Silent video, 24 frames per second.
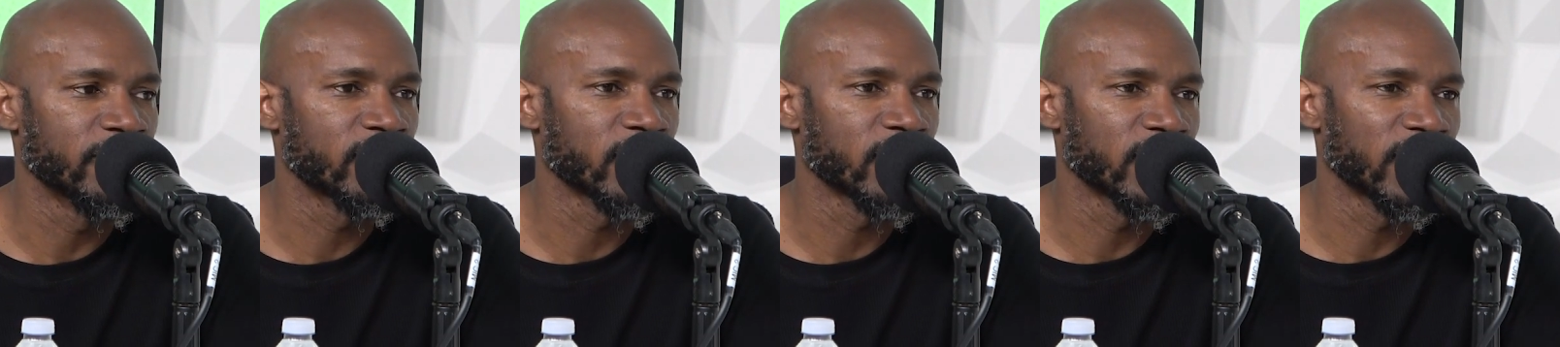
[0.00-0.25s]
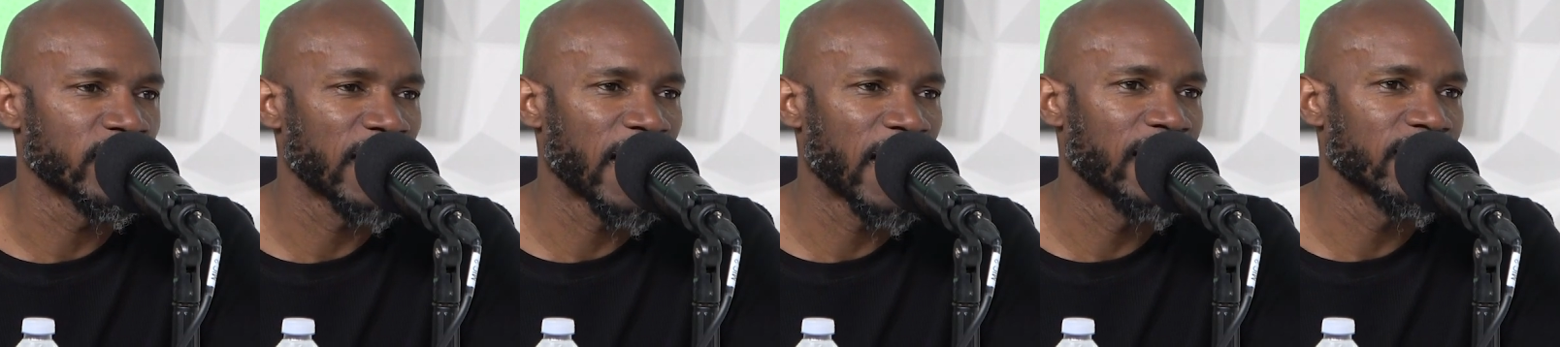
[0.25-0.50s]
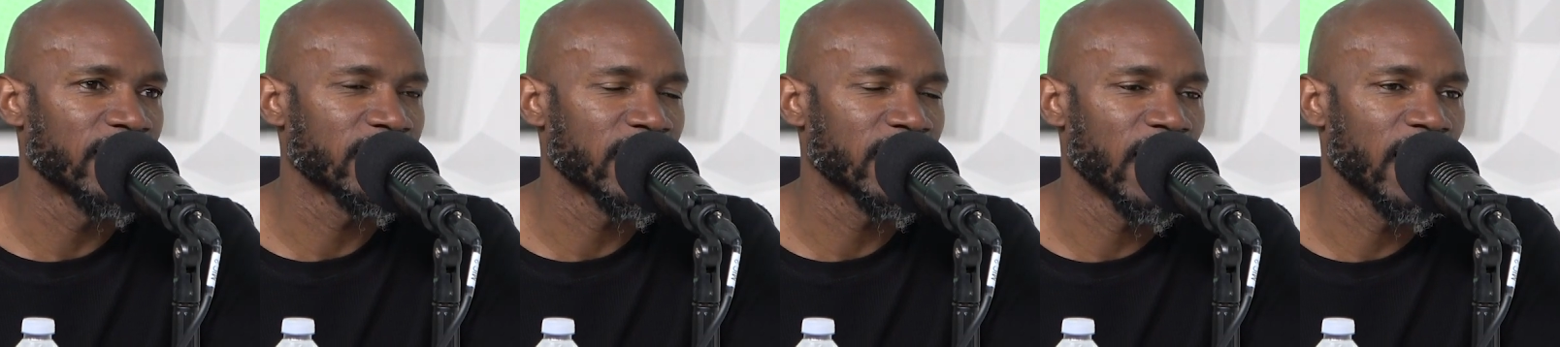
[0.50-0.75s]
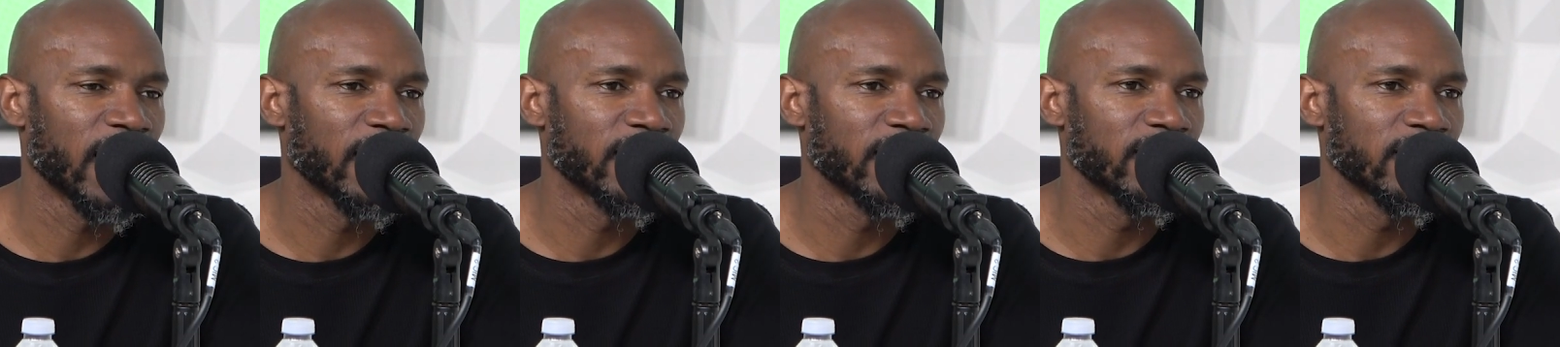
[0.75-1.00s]
So that
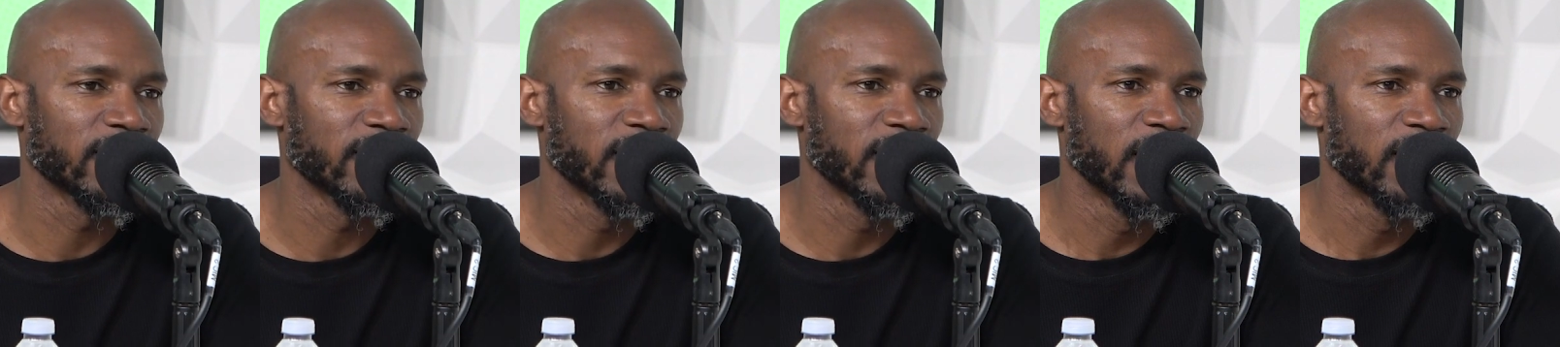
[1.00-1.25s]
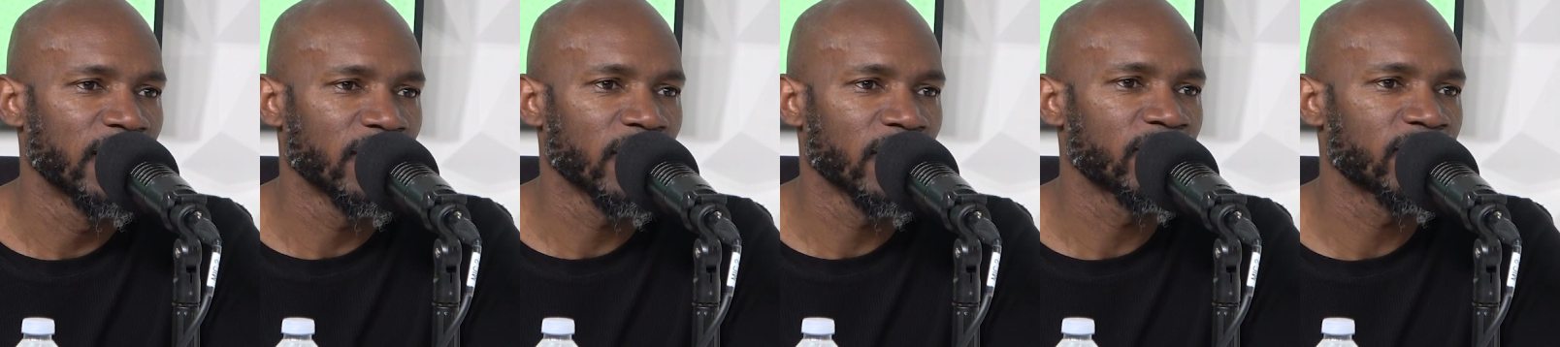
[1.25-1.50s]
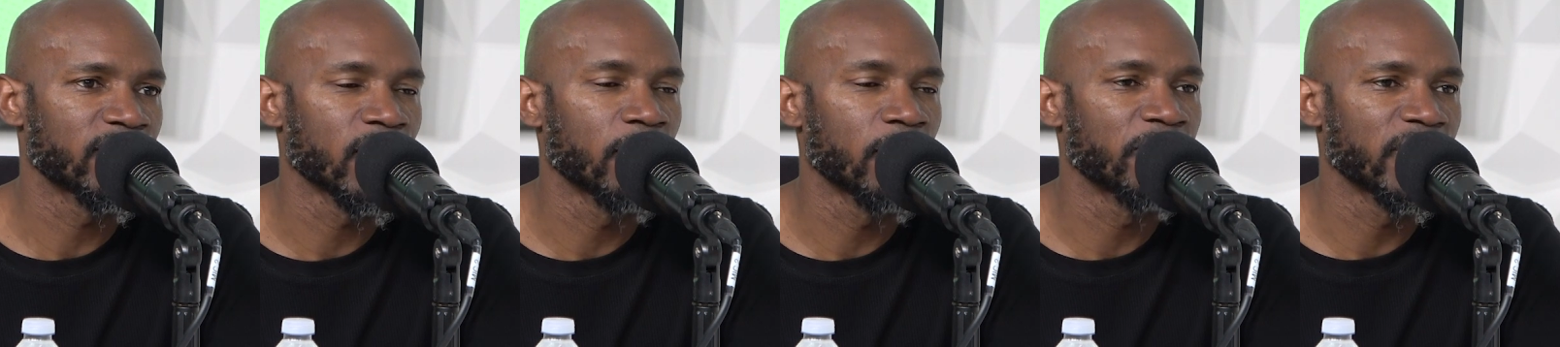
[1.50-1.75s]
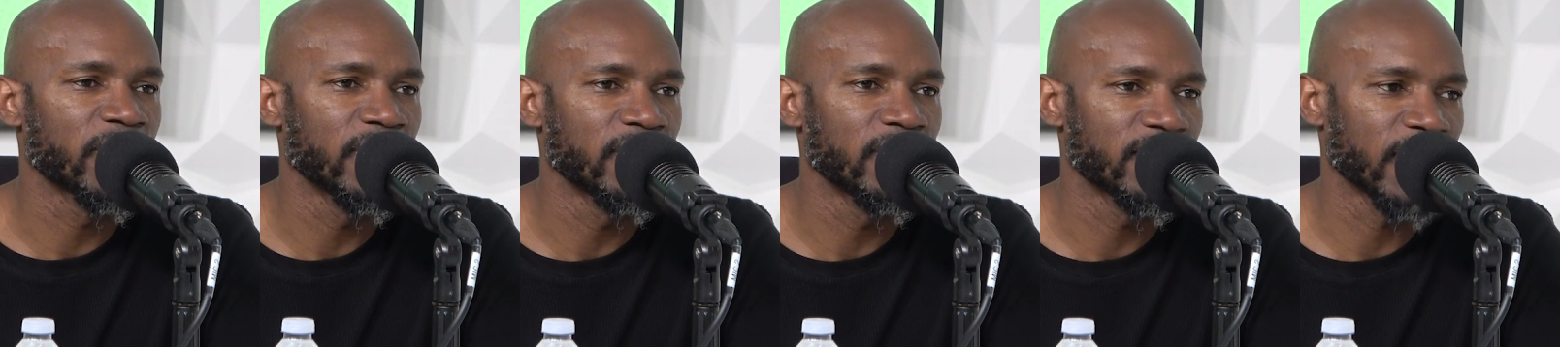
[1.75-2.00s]
kind of, there's some
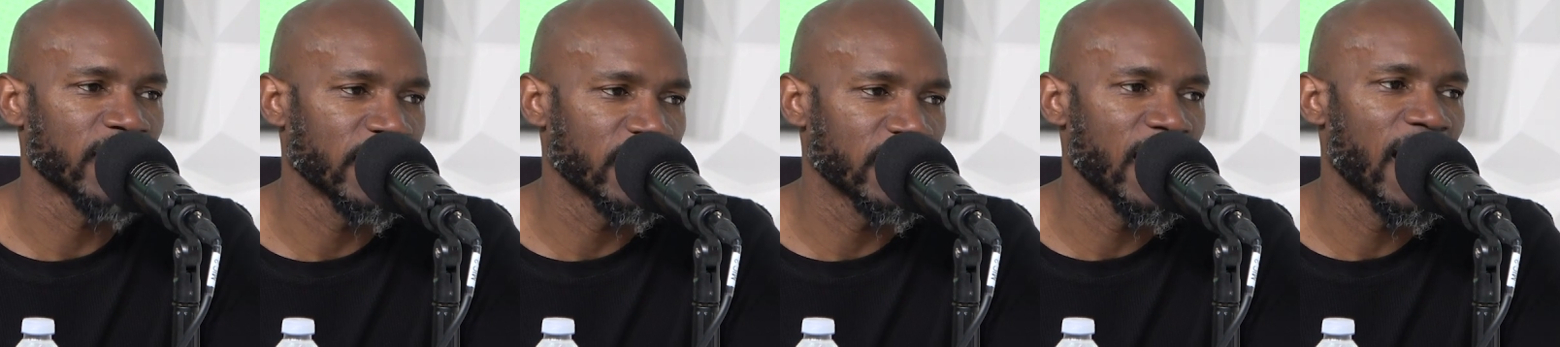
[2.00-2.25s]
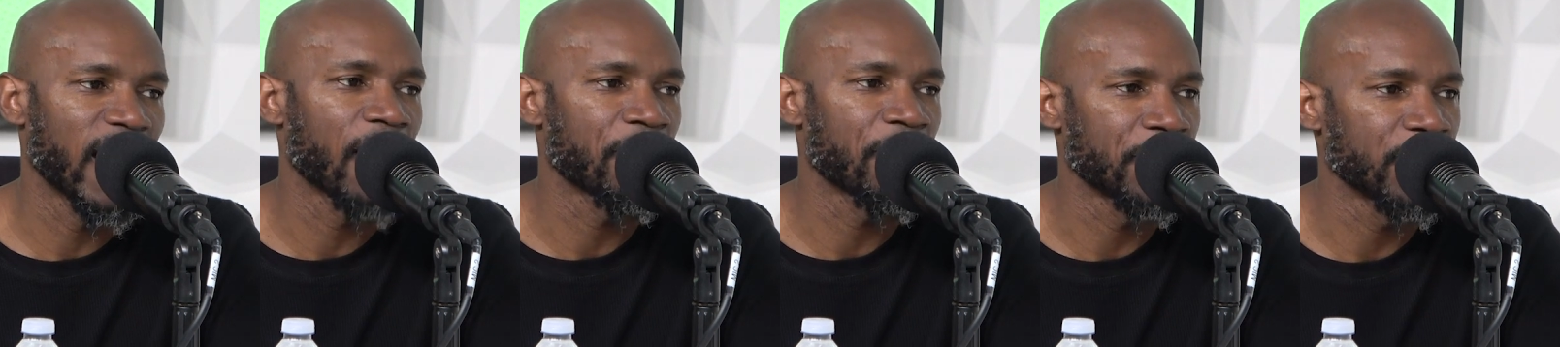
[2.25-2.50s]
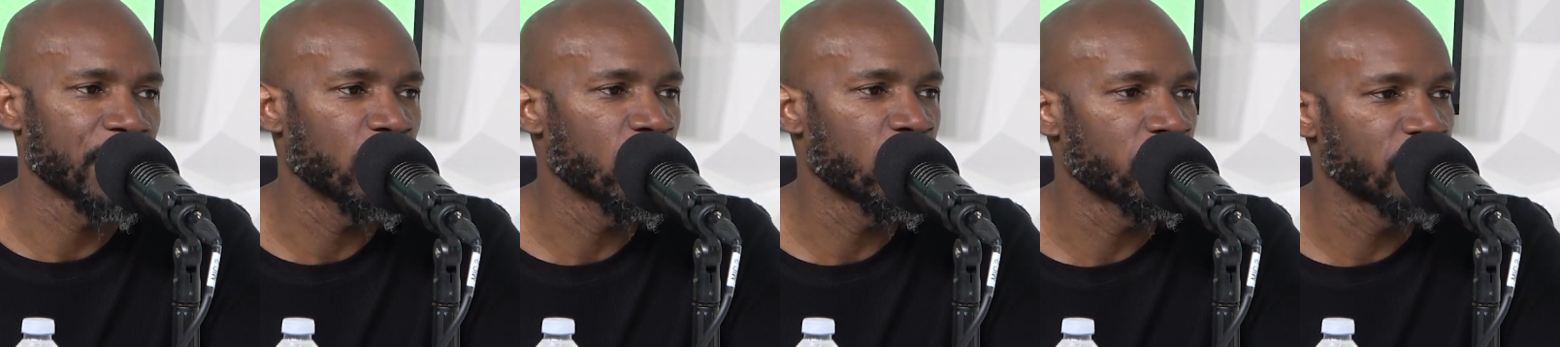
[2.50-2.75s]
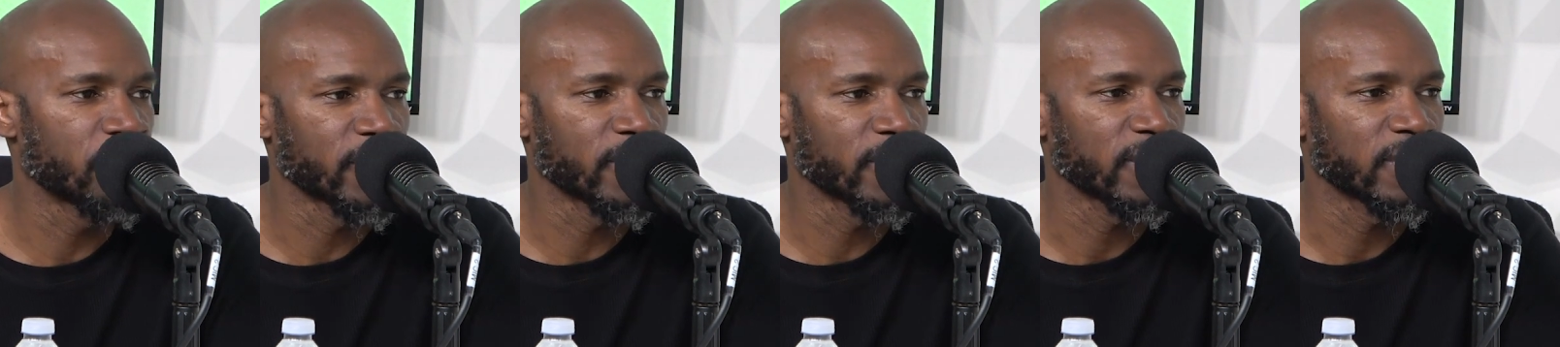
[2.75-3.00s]
things that carry
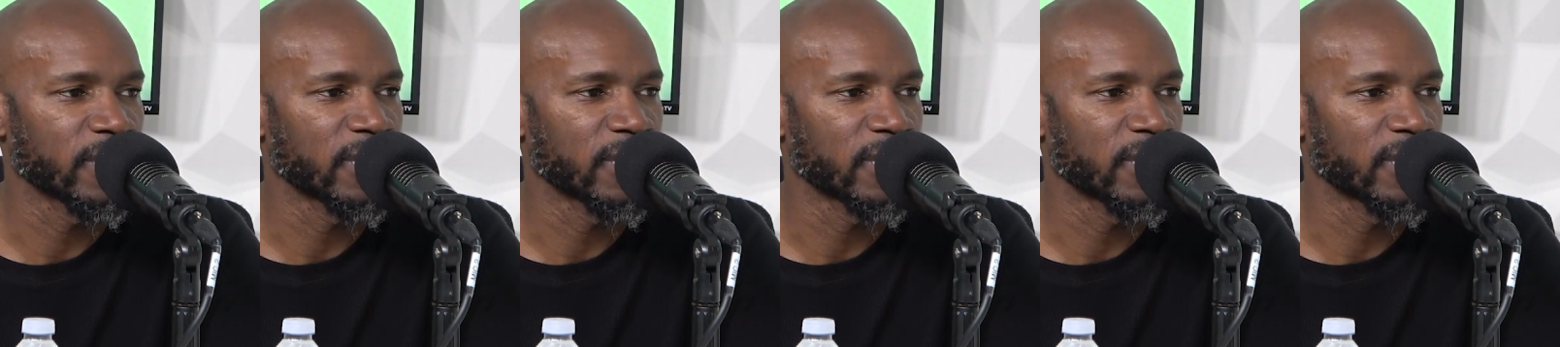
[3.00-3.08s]
over,